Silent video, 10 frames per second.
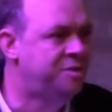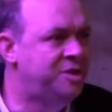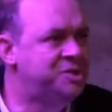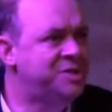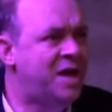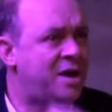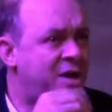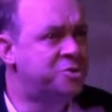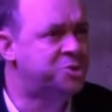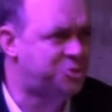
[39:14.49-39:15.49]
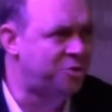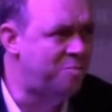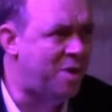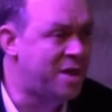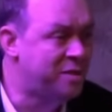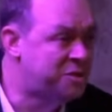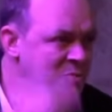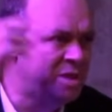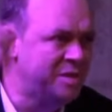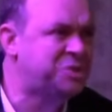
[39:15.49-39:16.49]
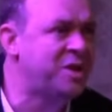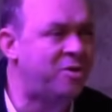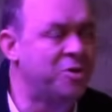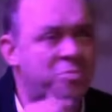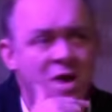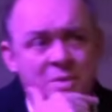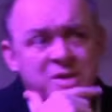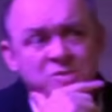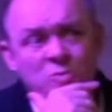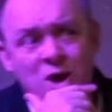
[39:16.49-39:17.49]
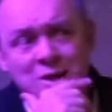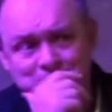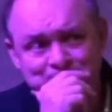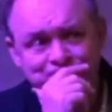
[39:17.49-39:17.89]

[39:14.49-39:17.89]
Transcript: that is not understood by simply listing all the properties of wine.